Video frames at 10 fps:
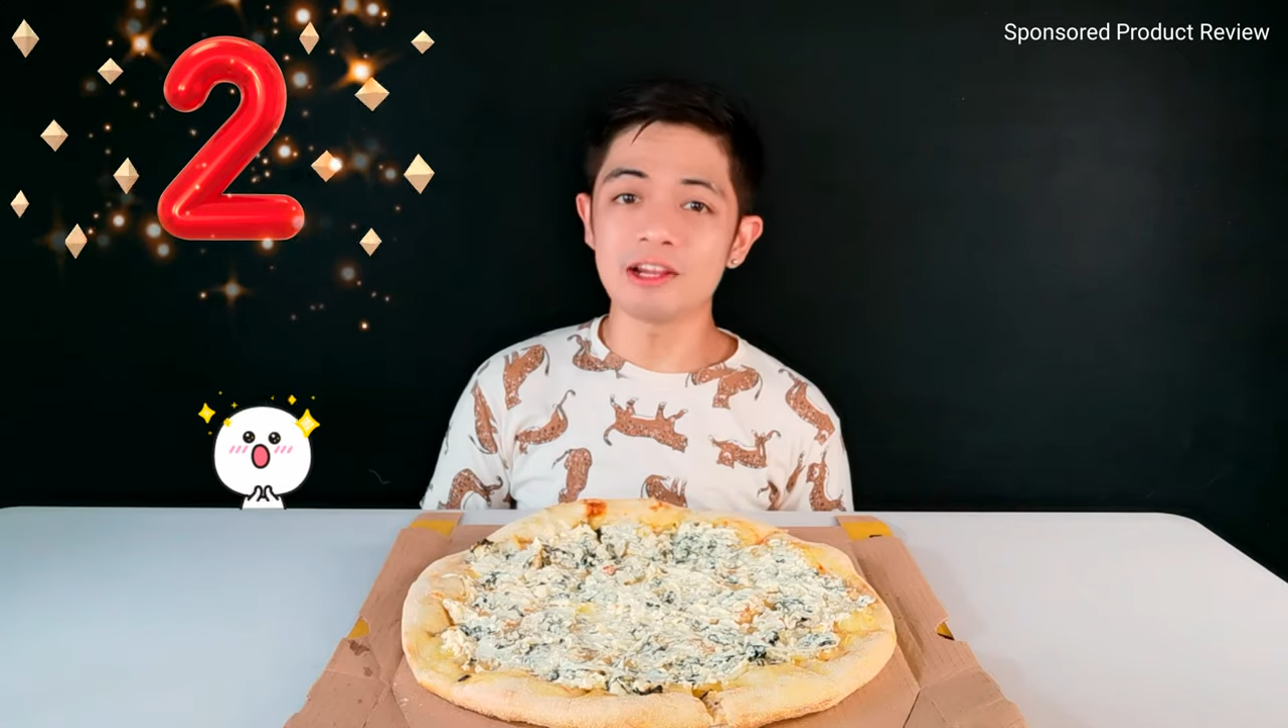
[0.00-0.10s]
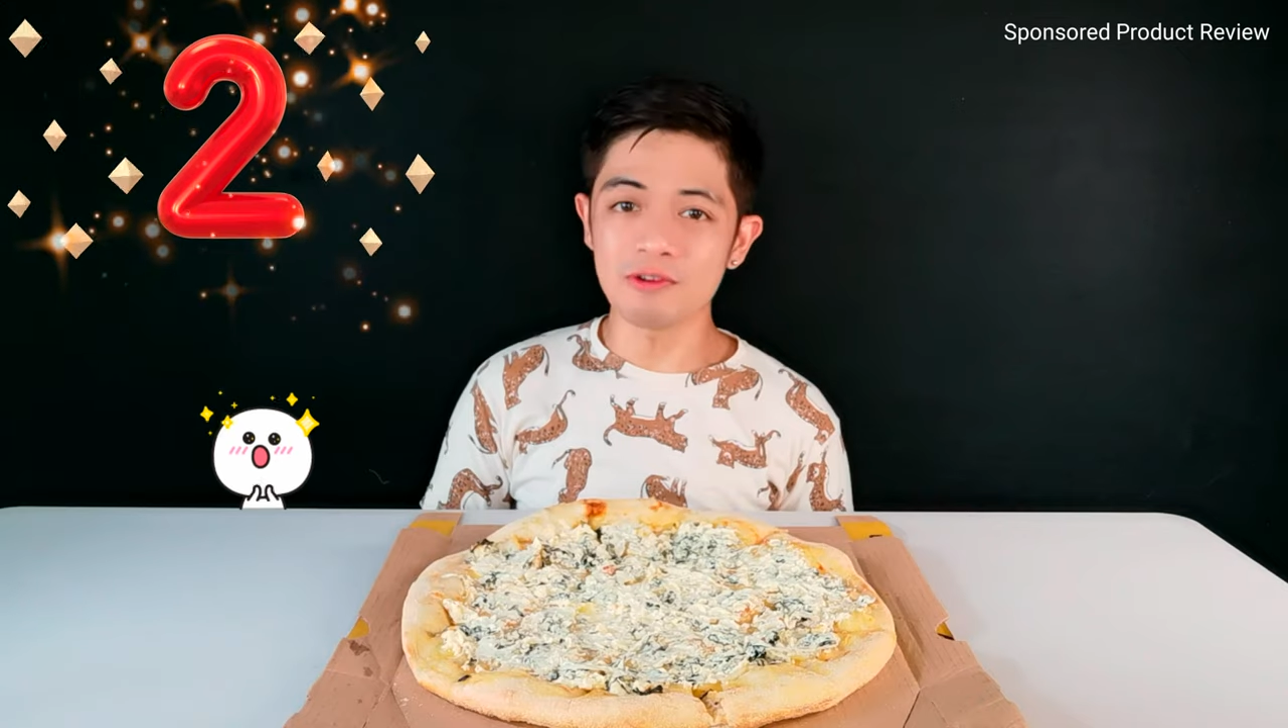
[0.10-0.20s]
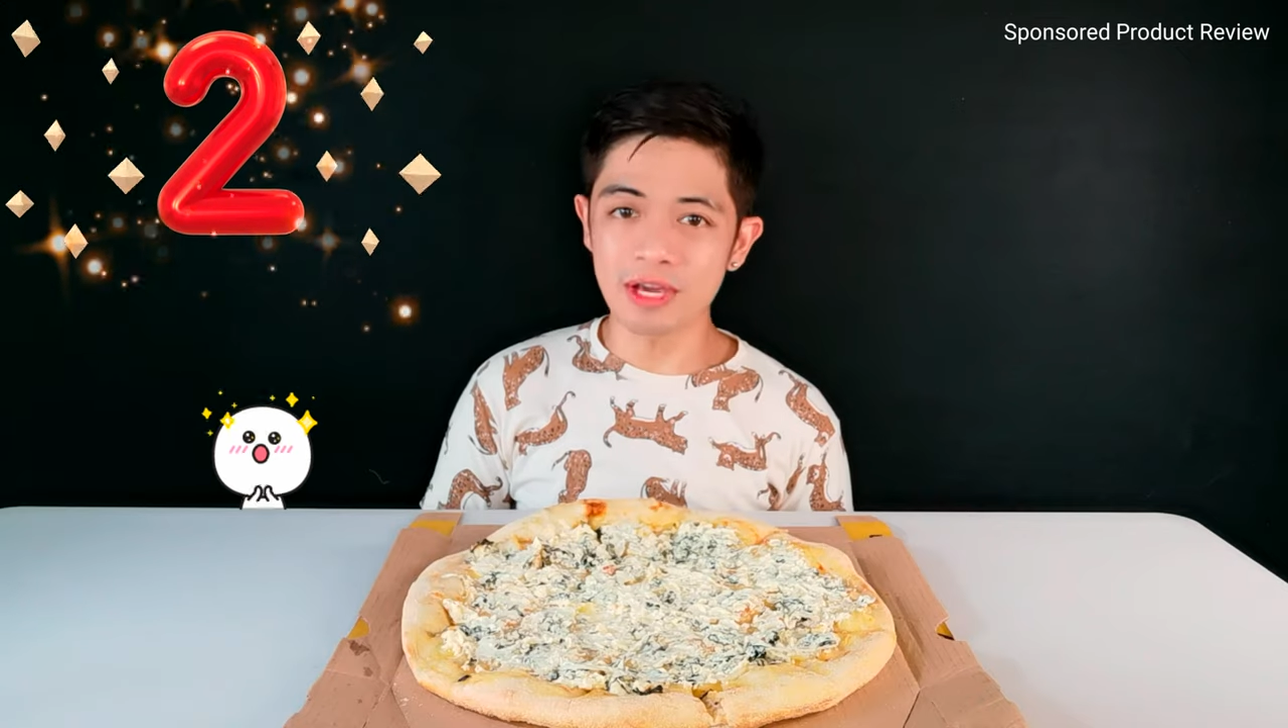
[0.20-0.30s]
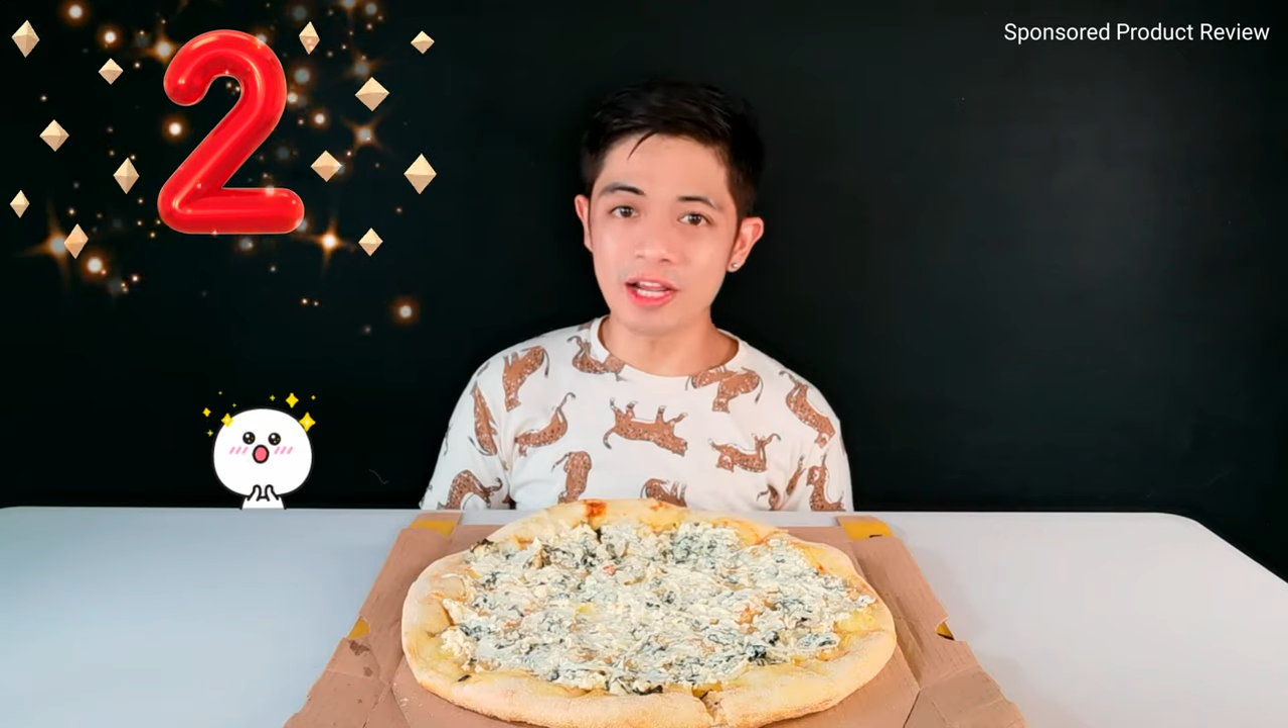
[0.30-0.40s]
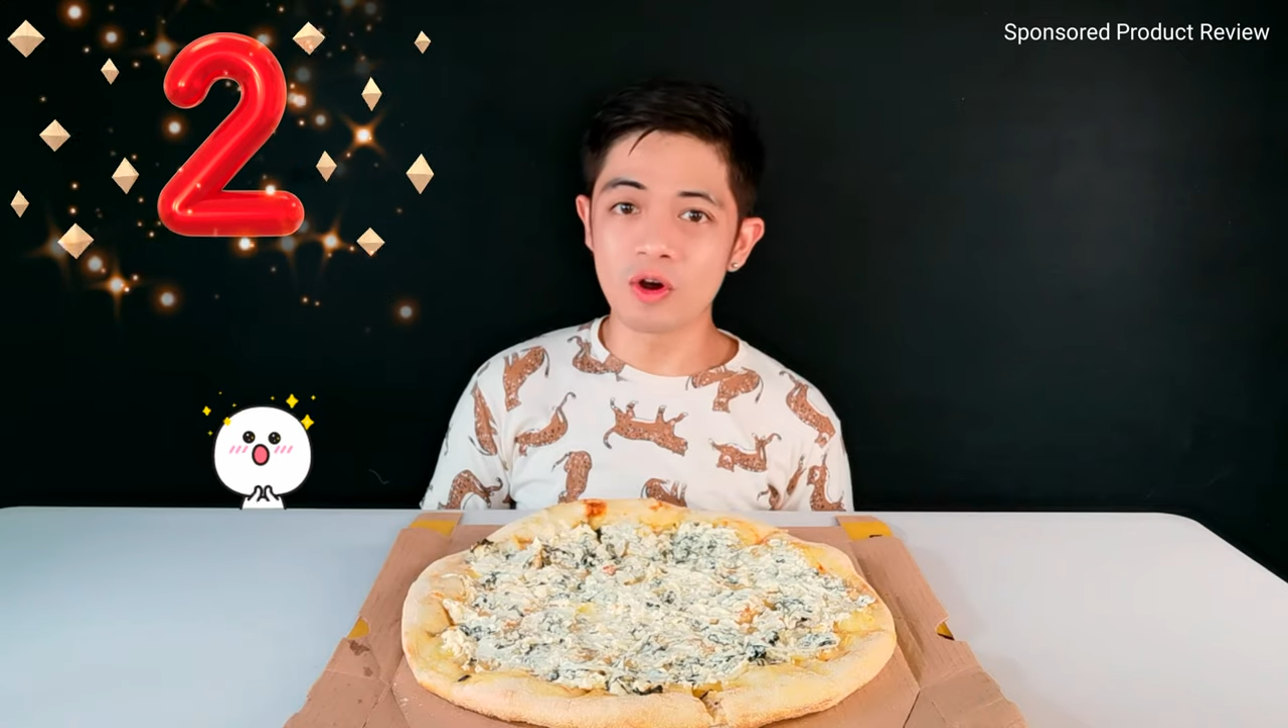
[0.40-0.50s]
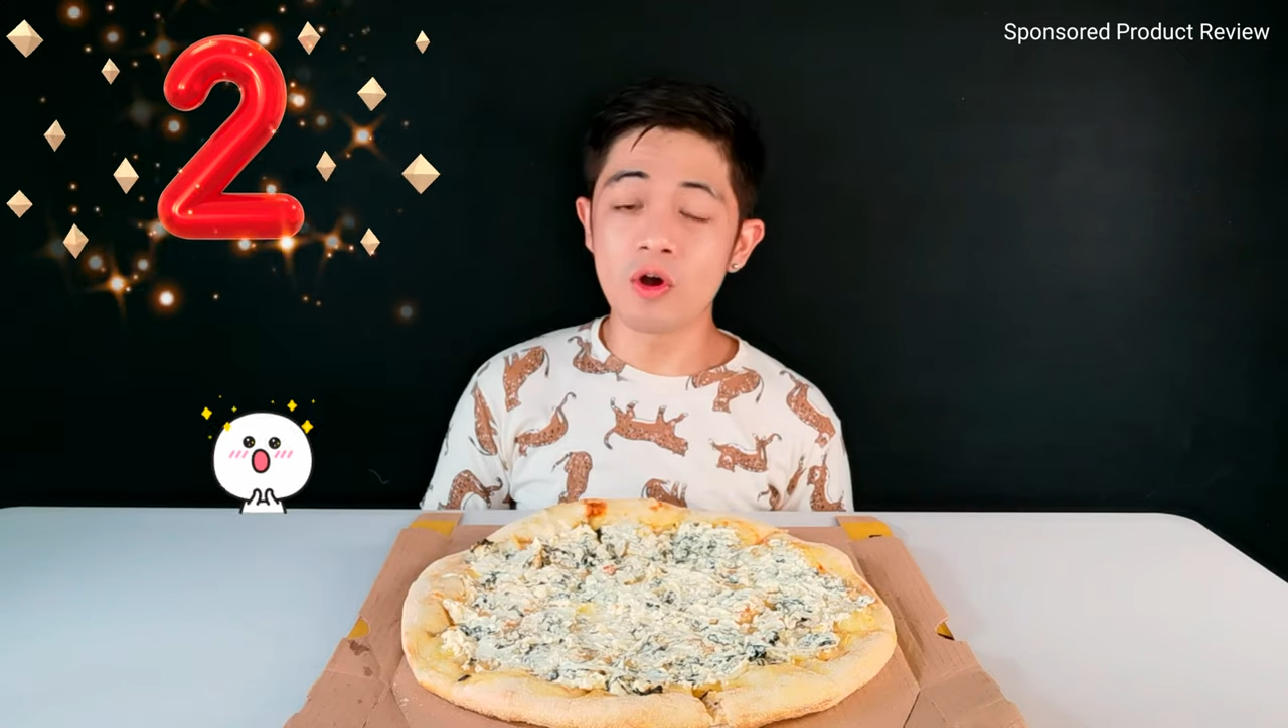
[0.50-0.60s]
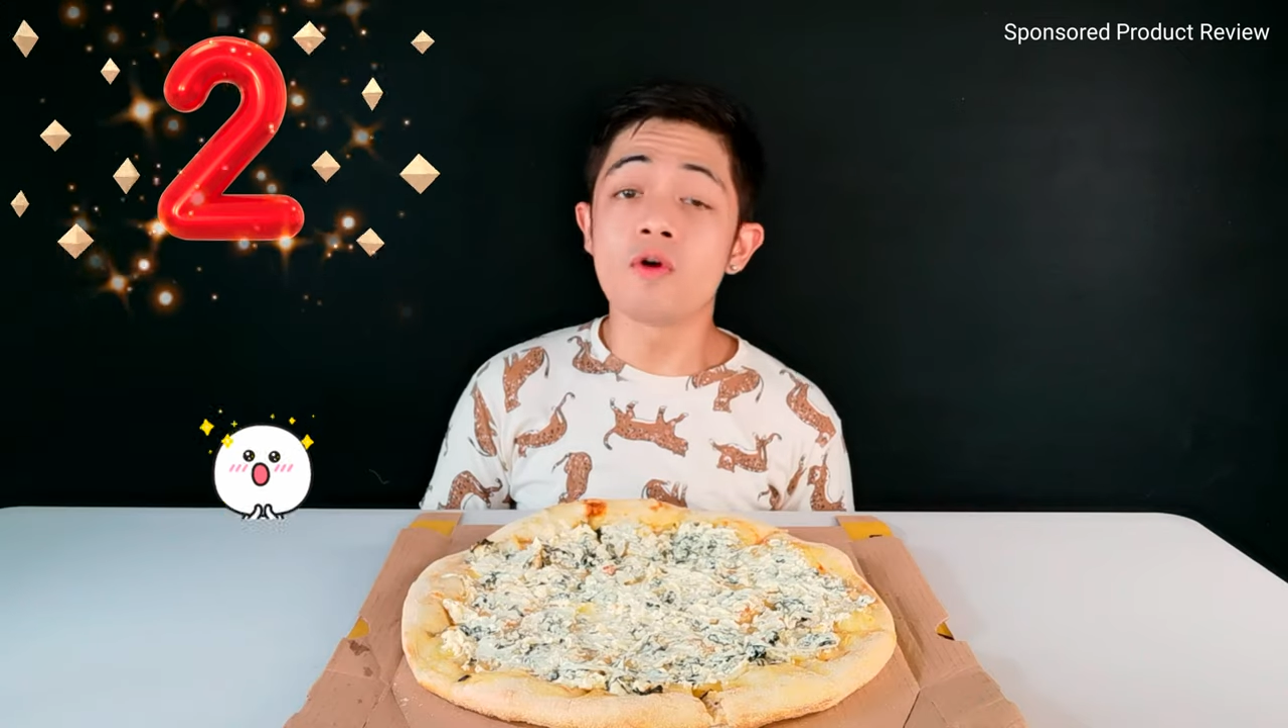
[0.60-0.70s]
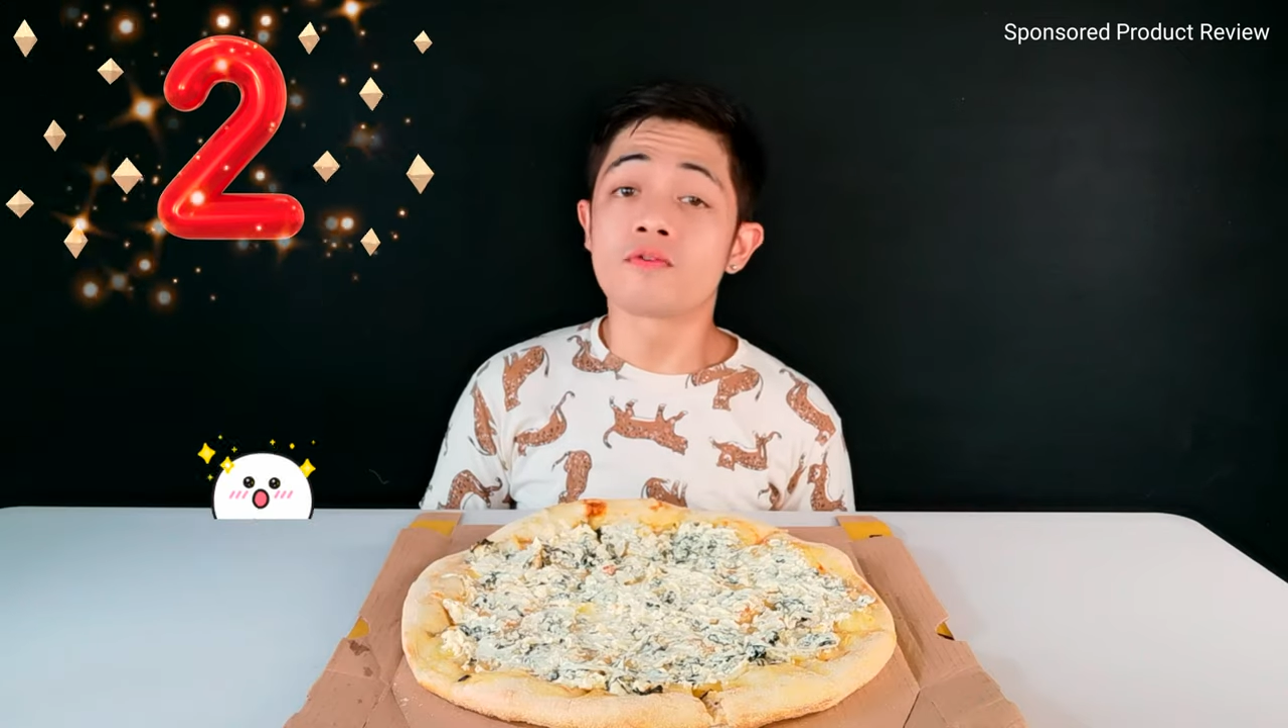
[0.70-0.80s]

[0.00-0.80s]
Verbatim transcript: Iloilo